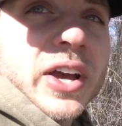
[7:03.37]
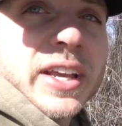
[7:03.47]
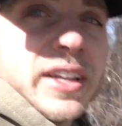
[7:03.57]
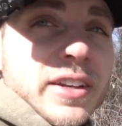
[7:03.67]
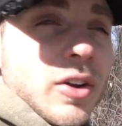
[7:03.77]

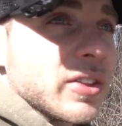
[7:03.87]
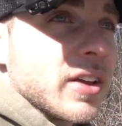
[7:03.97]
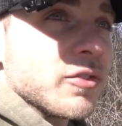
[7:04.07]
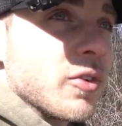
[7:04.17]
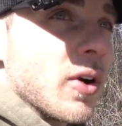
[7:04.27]
hiking in not
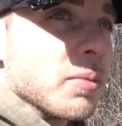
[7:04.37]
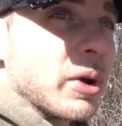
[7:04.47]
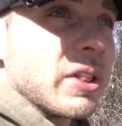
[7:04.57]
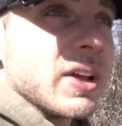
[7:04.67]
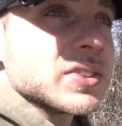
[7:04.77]
that far,
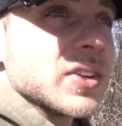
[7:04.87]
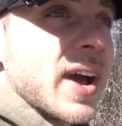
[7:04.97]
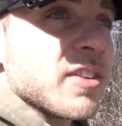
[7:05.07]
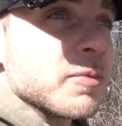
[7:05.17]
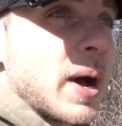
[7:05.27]
probably less than a
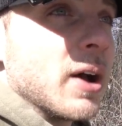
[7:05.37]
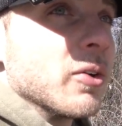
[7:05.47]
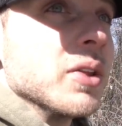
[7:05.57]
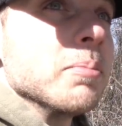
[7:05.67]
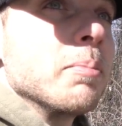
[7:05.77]
half mile,
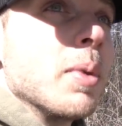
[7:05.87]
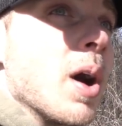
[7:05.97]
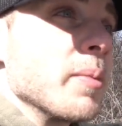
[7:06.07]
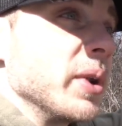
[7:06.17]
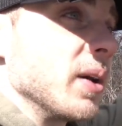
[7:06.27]
and then
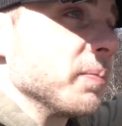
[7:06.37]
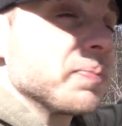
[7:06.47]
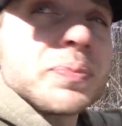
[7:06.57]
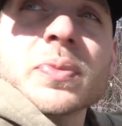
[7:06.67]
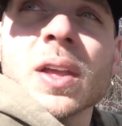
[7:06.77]
bombing up
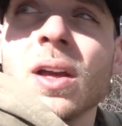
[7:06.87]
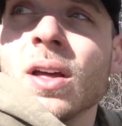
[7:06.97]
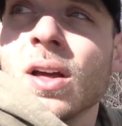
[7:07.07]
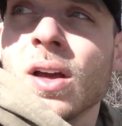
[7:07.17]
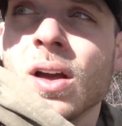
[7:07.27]

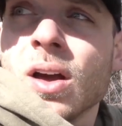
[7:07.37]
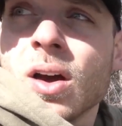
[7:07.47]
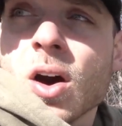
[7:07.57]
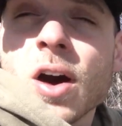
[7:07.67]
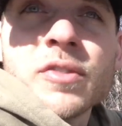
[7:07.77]

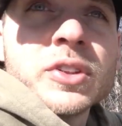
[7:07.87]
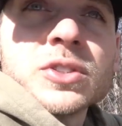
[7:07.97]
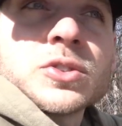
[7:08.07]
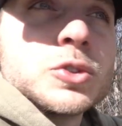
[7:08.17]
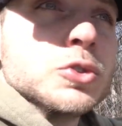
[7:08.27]
off
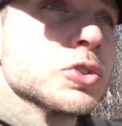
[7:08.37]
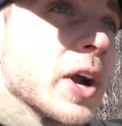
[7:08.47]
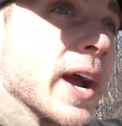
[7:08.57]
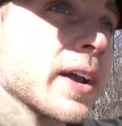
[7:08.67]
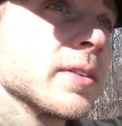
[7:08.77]
this
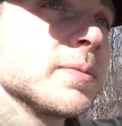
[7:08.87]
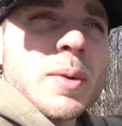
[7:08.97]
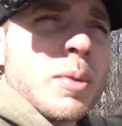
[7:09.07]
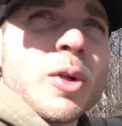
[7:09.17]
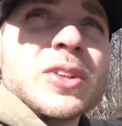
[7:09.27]
2-track.
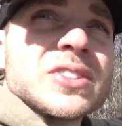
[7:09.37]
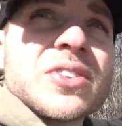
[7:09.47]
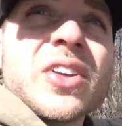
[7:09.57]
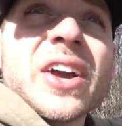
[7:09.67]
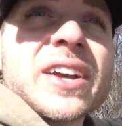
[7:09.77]
up all this
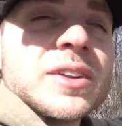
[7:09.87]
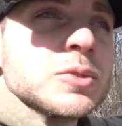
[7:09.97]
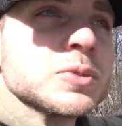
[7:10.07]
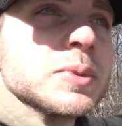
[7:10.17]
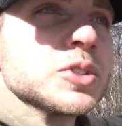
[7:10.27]
thick, and it
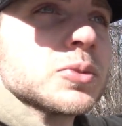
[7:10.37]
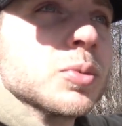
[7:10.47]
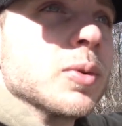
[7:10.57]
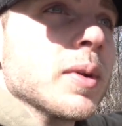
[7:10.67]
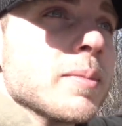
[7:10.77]
was
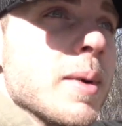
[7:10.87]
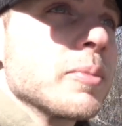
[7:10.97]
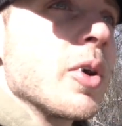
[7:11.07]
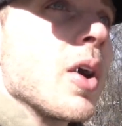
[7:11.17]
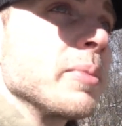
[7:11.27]
miserable when I'm up
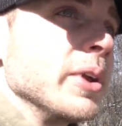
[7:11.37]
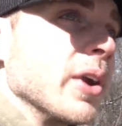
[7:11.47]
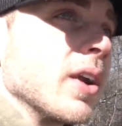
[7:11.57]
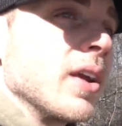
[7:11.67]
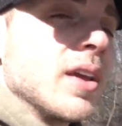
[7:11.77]
top
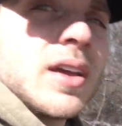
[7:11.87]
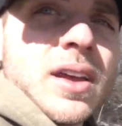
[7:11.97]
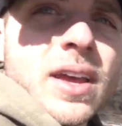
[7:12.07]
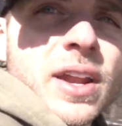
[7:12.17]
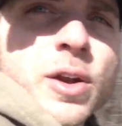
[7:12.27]
here.
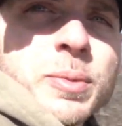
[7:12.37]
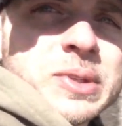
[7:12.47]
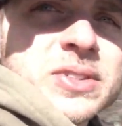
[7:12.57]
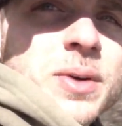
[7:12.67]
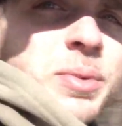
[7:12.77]
And it
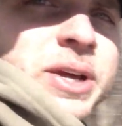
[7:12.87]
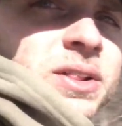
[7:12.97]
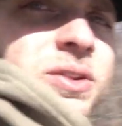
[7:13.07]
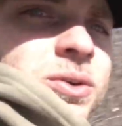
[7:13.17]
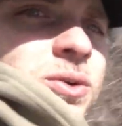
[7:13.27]
opens up like a
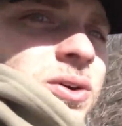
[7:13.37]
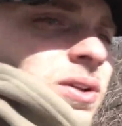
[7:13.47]
little